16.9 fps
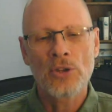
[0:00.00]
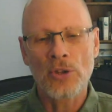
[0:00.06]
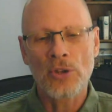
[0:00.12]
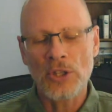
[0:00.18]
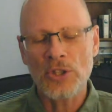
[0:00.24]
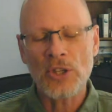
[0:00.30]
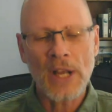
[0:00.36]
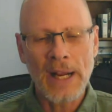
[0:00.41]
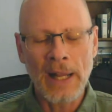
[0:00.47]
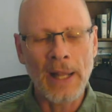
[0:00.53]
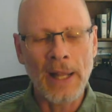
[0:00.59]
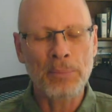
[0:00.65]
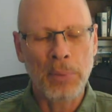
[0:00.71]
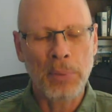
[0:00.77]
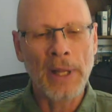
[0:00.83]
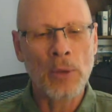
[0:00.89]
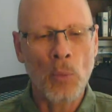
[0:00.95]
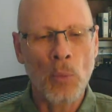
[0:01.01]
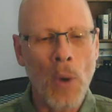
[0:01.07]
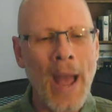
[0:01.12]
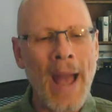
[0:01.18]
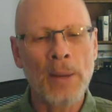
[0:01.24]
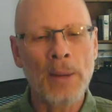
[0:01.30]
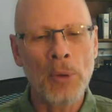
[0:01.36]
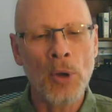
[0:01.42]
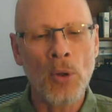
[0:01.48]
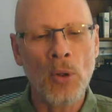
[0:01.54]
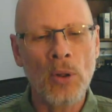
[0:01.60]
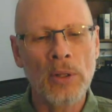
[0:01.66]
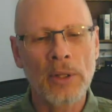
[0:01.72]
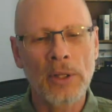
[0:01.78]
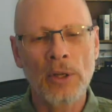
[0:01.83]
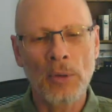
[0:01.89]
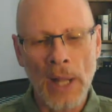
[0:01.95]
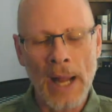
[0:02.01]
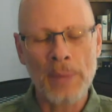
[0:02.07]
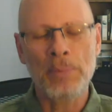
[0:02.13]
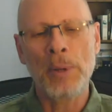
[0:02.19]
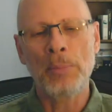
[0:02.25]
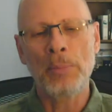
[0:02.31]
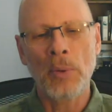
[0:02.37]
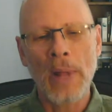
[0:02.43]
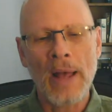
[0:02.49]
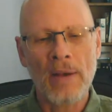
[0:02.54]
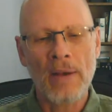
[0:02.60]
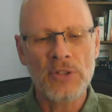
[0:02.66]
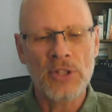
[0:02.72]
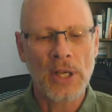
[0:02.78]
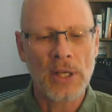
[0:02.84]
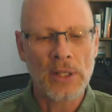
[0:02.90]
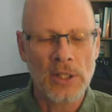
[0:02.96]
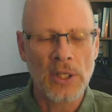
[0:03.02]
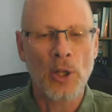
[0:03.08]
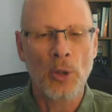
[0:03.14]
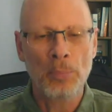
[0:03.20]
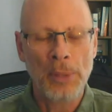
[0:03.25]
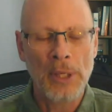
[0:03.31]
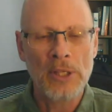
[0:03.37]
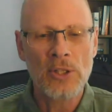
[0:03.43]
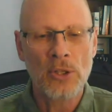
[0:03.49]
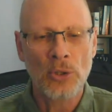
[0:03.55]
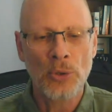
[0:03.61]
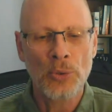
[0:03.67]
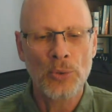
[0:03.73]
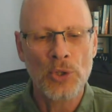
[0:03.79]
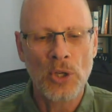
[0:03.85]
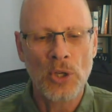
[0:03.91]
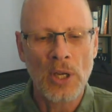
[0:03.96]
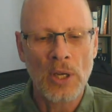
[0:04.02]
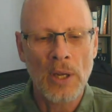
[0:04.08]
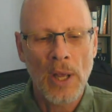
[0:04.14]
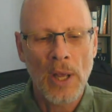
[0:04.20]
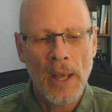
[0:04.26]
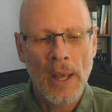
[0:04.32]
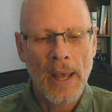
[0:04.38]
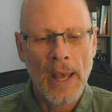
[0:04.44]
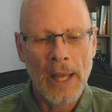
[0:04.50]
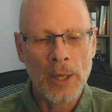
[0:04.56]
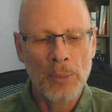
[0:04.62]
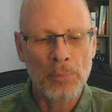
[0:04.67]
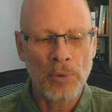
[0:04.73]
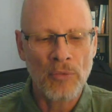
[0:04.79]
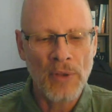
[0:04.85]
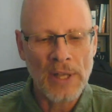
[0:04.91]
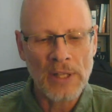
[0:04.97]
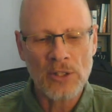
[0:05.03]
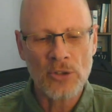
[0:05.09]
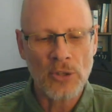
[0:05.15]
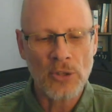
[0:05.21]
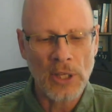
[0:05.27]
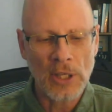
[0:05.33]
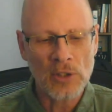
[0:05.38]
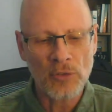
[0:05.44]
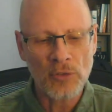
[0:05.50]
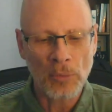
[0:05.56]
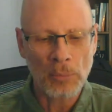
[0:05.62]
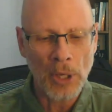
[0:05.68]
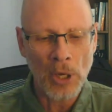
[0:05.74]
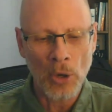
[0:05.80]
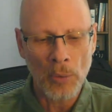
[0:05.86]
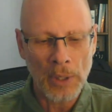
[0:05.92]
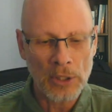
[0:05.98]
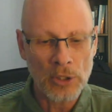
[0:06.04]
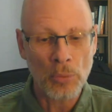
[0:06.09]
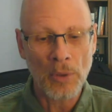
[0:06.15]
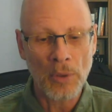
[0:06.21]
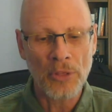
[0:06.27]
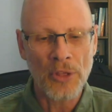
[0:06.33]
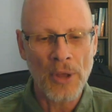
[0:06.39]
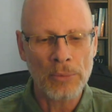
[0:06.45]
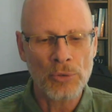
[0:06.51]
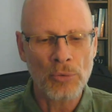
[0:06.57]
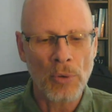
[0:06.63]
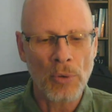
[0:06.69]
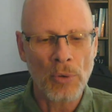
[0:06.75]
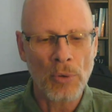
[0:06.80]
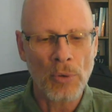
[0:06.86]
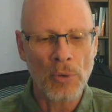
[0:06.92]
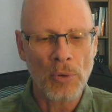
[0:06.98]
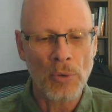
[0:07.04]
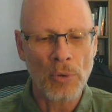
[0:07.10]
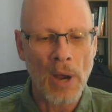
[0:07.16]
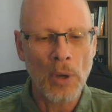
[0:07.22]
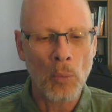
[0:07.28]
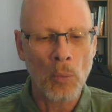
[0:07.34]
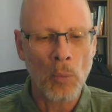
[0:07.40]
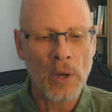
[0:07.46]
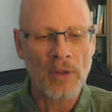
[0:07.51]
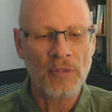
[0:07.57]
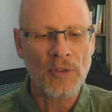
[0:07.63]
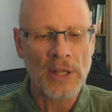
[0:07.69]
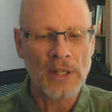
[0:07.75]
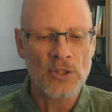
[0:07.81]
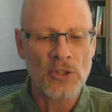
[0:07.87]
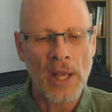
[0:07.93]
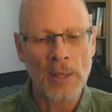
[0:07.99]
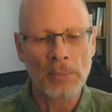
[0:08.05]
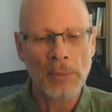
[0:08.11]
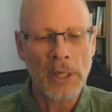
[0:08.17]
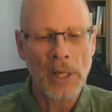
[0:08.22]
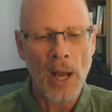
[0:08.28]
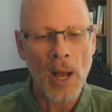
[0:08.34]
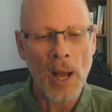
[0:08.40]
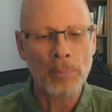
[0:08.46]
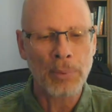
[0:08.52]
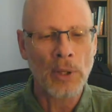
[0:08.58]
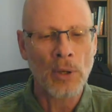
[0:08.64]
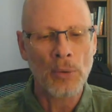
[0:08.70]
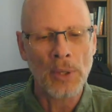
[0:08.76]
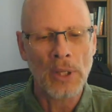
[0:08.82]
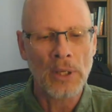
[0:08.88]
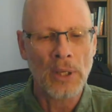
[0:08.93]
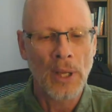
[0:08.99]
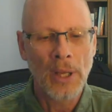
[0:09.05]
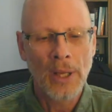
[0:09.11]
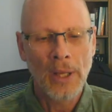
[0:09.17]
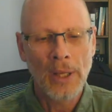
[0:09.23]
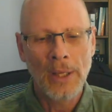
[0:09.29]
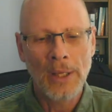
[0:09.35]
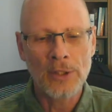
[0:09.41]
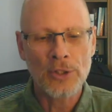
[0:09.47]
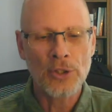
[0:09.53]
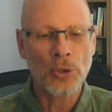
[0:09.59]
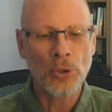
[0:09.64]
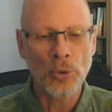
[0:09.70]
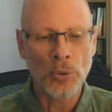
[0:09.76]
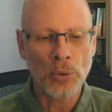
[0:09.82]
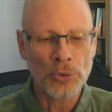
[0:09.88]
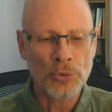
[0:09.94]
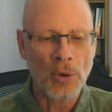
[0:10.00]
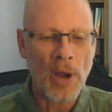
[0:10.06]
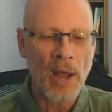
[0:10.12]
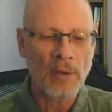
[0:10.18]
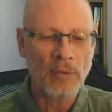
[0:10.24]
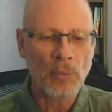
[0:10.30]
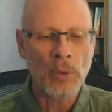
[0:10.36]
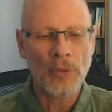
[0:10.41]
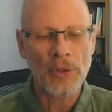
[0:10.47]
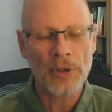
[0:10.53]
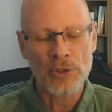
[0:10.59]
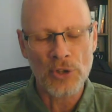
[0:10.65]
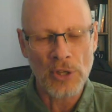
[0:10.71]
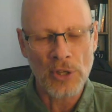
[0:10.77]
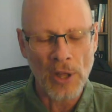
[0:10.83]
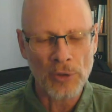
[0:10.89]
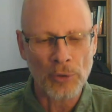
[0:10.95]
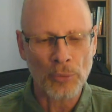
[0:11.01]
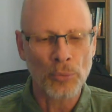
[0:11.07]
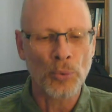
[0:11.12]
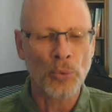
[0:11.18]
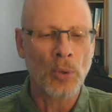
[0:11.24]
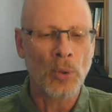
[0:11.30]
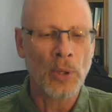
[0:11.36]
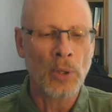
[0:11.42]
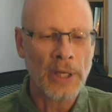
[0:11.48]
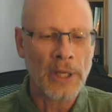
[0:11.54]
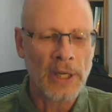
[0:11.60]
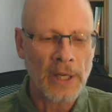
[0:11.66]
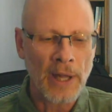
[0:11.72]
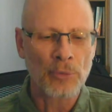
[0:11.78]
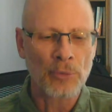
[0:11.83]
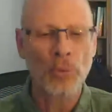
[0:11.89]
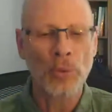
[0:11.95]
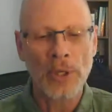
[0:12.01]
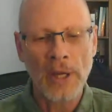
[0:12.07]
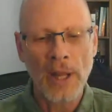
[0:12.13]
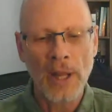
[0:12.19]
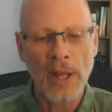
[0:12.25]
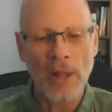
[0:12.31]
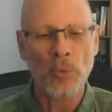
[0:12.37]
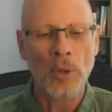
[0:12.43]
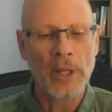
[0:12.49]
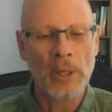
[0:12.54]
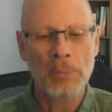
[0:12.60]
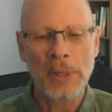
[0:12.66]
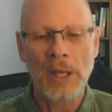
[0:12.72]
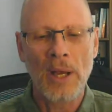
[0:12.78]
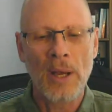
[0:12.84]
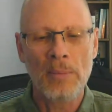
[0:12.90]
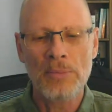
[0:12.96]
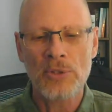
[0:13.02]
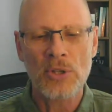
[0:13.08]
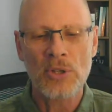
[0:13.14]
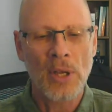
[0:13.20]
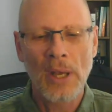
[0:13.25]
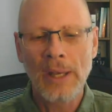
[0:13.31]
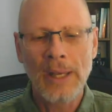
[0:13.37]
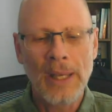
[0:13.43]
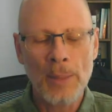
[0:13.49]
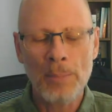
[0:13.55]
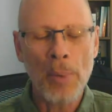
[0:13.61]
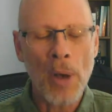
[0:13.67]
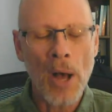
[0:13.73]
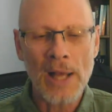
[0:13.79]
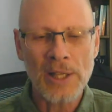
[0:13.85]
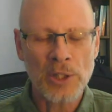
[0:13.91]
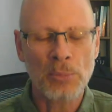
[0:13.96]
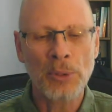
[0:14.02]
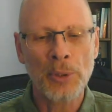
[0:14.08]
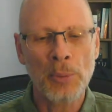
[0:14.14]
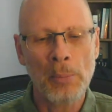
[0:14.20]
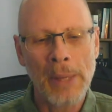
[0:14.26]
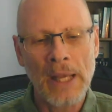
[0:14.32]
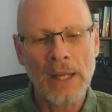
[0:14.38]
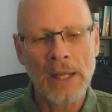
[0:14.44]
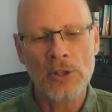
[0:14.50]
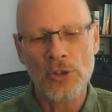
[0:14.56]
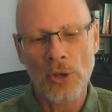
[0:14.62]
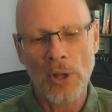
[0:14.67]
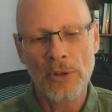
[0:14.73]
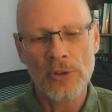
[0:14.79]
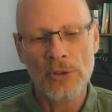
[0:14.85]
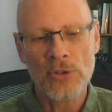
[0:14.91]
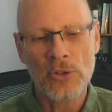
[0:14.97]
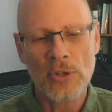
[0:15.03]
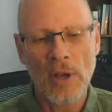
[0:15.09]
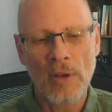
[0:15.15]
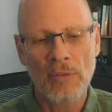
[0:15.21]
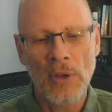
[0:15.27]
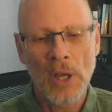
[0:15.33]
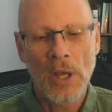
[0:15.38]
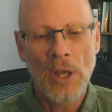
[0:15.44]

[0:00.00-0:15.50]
So this is kind of like playing whack-a-mole. A lot of people have, say, a DLP solution and it prevents things from going to a thumb drive. Well, what if I decide I'm going to upload it into Google Drive? Well, there's another rule and another rule and another rule, and it becomes impossible to manage all this stuff.